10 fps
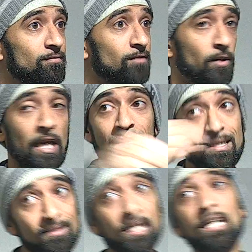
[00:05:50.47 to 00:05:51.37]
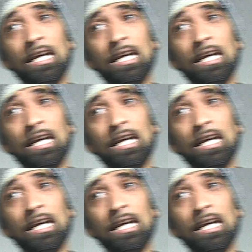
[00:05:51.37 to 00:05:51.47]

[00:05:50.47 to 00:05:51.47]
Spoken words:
Okay, this thing